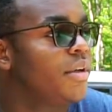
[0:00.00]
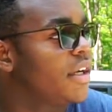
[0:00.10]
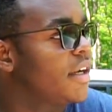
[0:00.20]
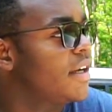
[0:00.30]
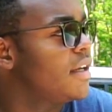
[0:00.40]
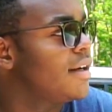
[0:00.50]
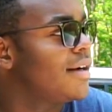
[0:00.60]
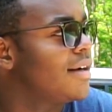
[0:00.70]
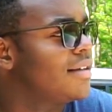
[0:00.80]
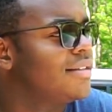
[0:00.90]
But
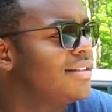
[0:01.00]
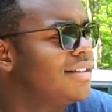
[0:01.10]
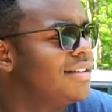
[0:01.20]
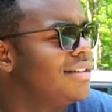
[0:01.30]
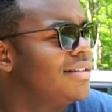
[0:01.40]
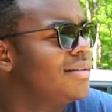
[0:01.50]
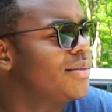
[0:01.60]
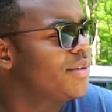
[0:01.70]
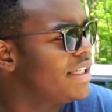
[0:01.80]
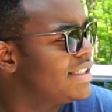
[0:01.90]
I
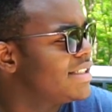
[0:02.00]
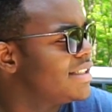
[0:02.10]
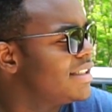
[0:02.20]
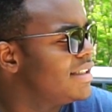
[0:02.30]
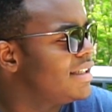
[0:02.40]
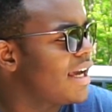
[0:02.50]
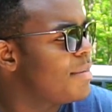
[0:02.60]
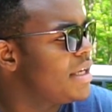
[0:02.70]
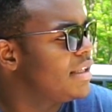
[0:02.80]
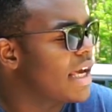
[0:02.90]
recently, I
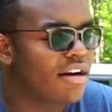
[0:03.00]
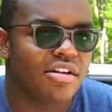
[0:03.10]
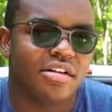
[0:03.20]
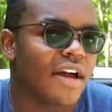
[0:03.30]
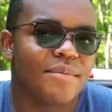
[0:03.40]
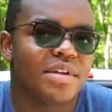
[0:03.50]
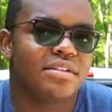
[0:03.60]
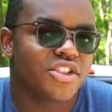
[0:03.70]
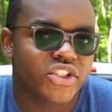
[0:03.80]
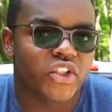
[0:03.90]
mean, I don't know, I've been
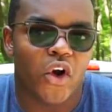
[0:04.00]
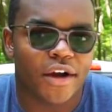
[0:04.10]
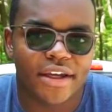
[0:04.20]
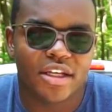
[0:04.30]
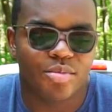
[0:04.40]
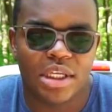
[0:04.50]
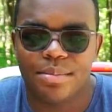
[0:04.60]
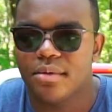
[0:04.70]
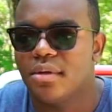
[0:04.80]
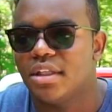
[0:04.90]
just talking to
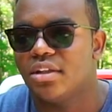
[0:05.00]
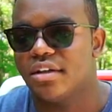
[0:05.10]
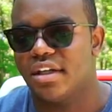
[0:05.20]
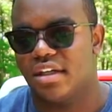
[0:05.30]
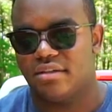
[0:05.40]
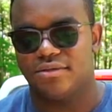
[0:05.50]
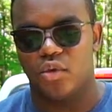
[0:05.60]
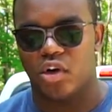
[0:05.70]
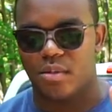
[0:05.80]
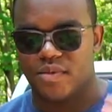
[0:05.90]
people and looking at
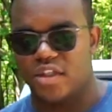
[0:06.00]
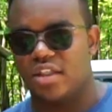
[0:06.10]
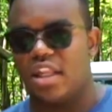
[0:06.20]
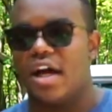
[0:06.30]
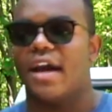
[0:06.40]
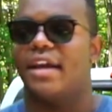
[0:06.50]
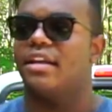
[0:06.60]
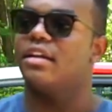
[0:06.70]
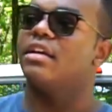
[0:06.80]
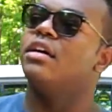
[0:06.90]
forums online
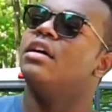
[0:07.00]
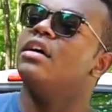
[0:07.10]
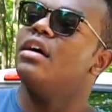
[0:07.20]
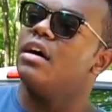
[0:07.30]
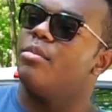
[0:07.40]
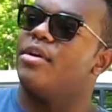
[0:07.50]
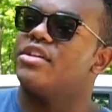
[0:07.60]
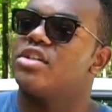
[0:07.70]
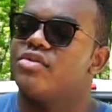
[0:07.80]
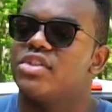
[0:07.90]
and a
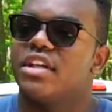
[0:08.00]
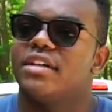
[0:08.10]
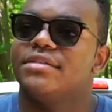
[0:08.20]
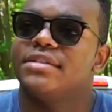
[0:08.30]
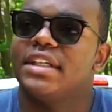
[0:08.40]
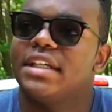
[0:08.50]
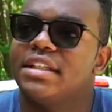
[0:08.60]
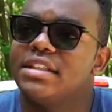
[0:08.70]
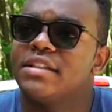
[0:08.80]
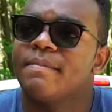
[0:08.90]
bunch of stuff,
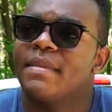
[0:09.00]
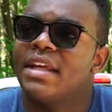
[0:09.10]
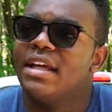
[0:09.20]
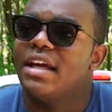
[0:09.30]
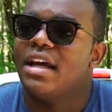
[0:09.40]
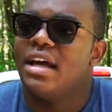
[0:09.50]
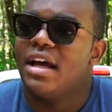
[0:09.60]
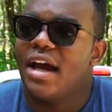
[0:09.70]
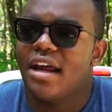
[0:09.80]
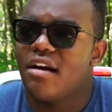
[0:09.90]
and
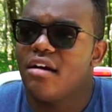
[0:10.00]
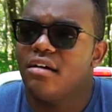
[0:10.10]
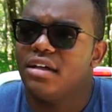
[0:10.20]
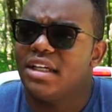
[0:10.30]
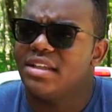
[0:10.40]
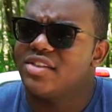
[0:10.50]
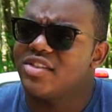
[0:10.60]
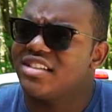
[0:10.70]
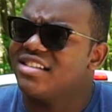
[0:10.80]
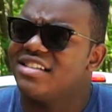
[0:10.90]
I don't know,
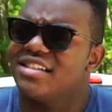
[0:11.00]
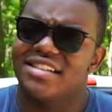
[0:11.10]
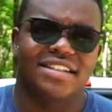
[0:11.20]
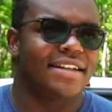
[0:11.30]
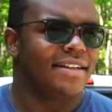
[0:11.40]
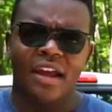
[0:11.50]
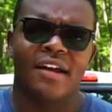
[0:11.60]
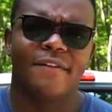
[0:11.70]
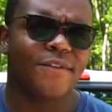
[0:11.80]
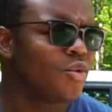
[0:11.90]
it's just
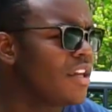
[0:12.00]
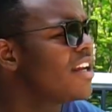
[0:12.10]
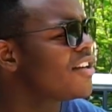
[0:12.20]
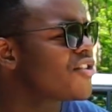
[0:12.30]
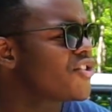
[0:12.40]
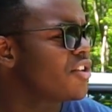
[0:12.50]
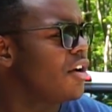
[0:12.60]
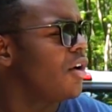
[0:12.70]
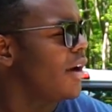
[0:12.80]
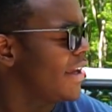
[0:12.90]
a few years
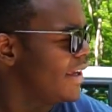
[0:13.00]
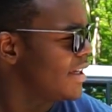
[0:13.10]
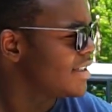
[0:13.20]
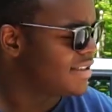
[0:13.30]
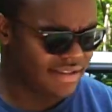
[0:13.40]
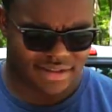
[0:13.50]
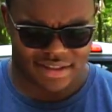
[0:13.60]
ago, I guess,